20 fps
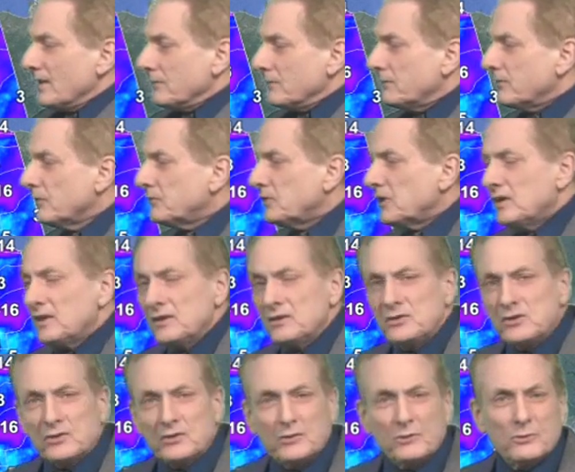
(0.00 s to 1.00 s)
15
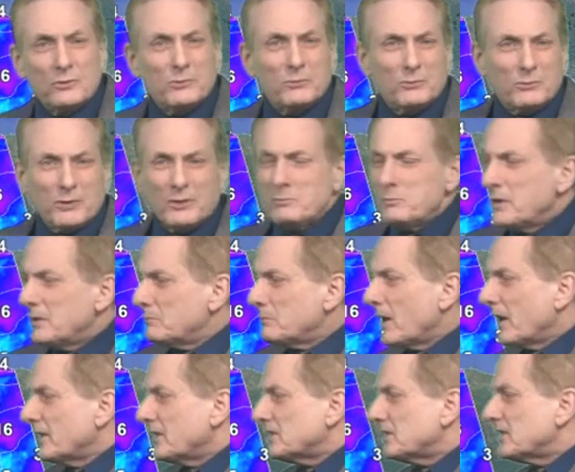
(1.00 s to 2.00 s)
to
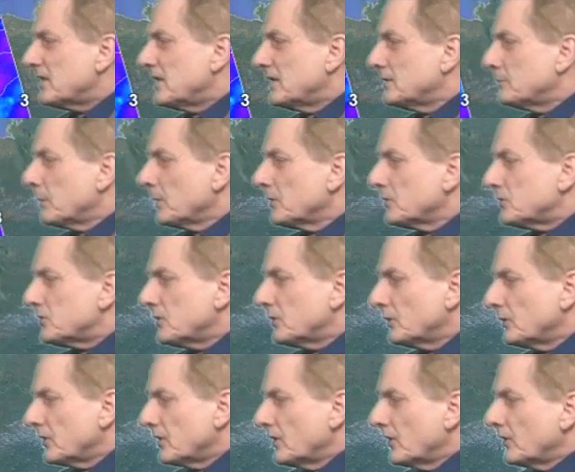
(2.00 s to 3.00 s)
mid-minus teens below
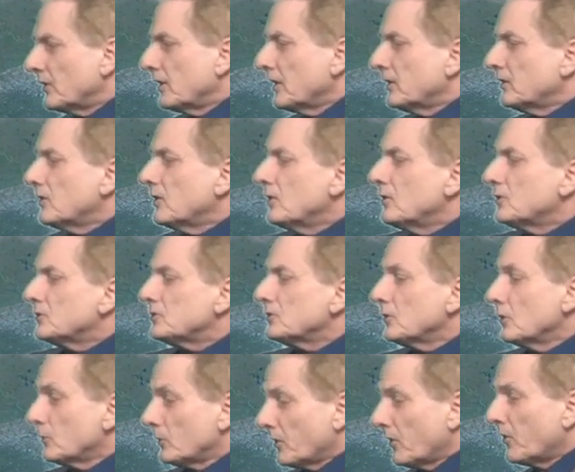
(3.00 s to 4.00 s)
zero on the Arctic coast,
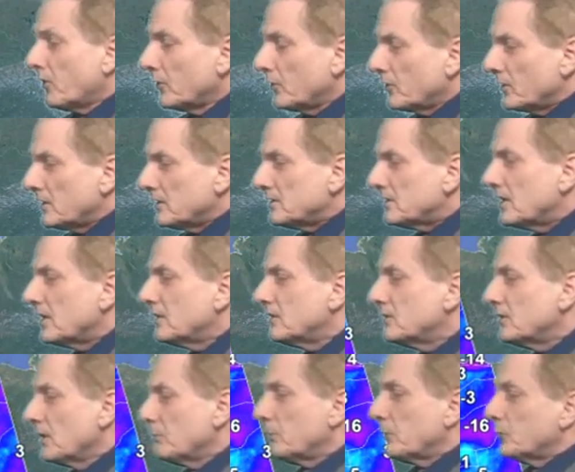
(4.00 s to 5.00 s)
lower 30s
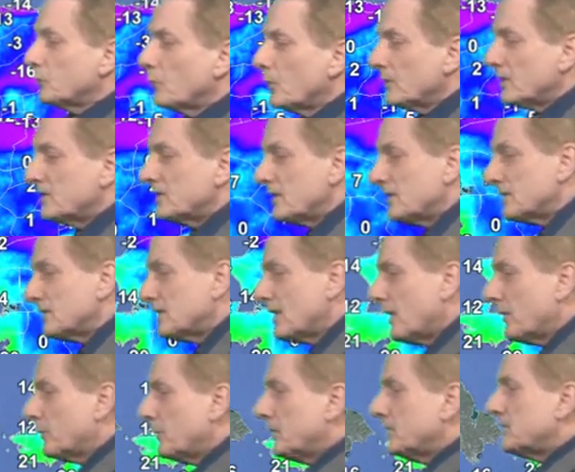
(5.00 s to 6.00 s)
to upper 20s in the
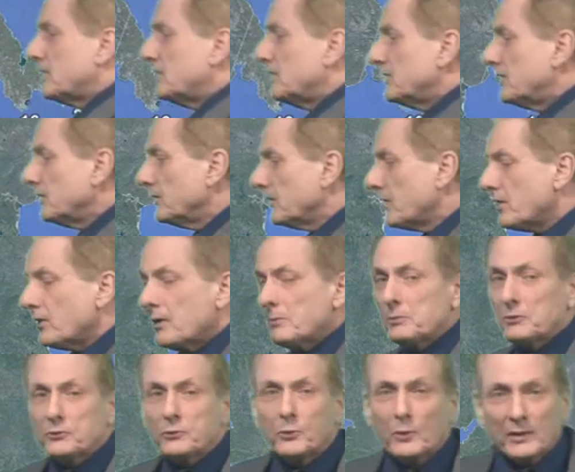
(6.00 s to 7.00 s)
southwest interior,
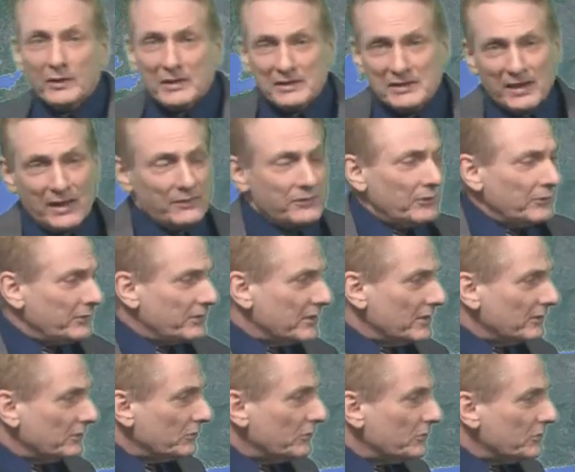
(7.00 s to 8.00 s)
upper 20s out there in the
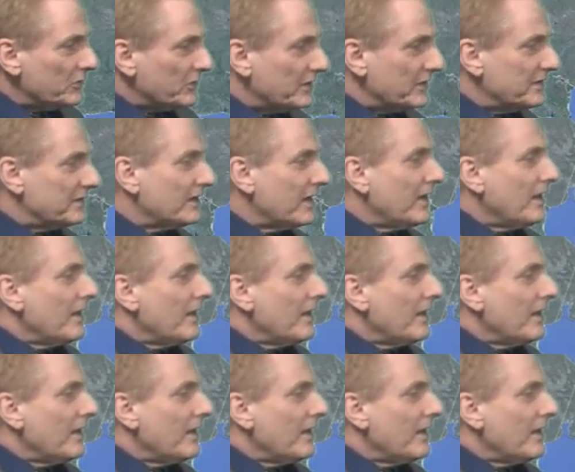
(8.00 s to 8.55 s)
Aleutians,